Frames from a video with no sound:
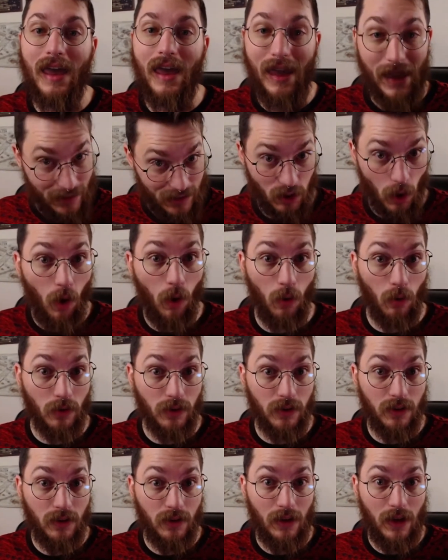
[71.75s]
it's
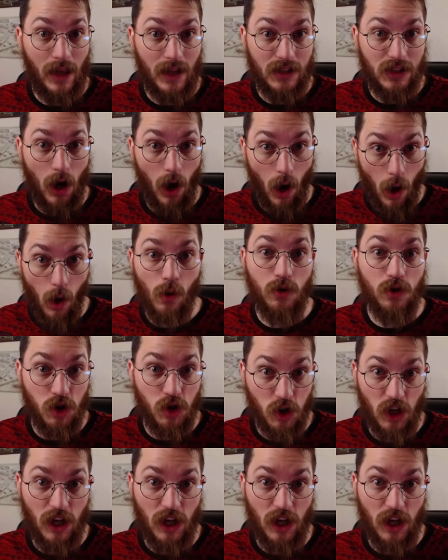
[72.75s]
old. It's OG.